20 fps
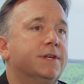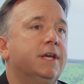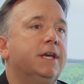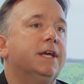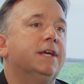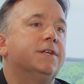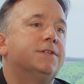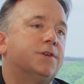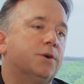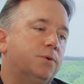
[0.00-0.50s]

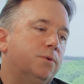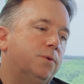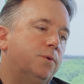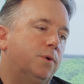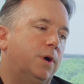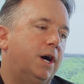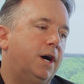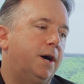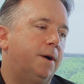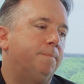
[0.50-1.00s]
Mm -hmm. So
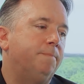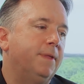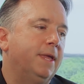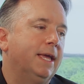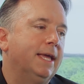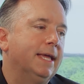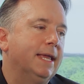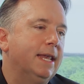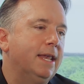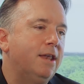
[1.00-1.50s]
um,
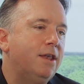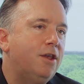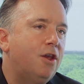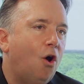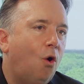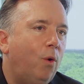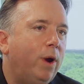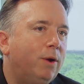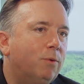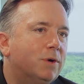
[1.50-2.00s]

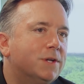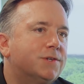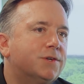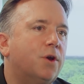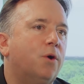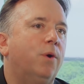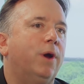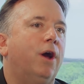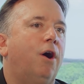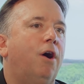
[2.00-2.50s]
knowing what's
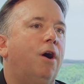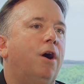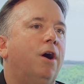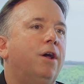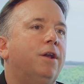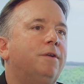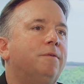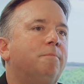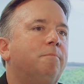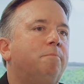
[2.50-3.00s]
going
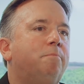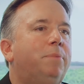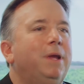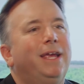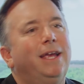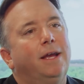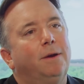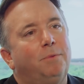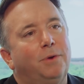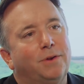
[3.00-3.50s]
on,
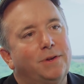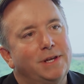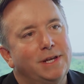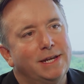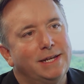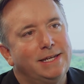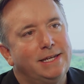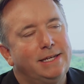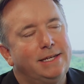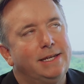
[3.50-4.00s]
being able to de
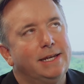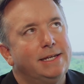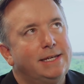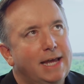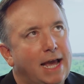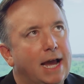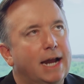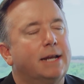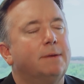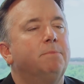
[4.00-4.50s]

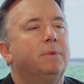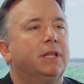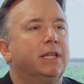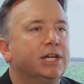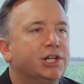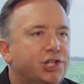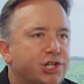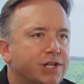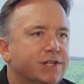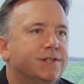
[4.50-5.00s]
detect
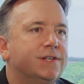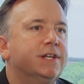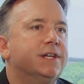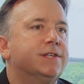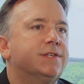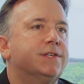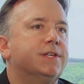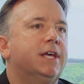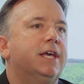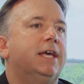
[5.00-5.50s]

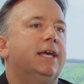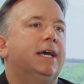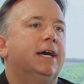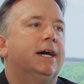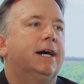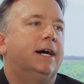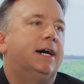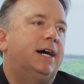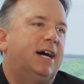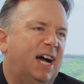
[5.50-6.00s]
maliciousness,
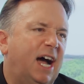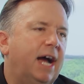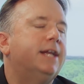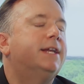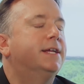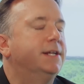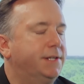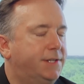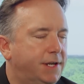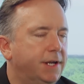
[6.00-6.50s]
uh, I'd
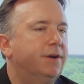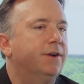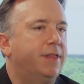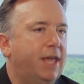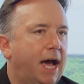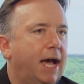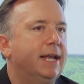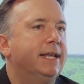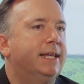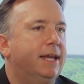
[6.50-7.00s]
consider
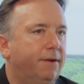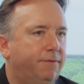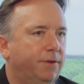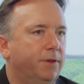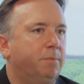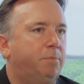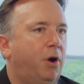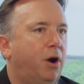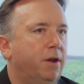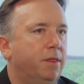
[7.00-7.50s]
that
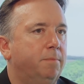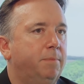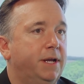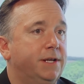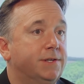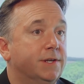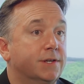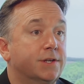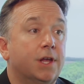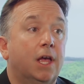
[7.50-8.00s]
definitely part of the
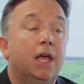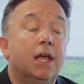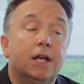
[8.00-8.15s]
basics.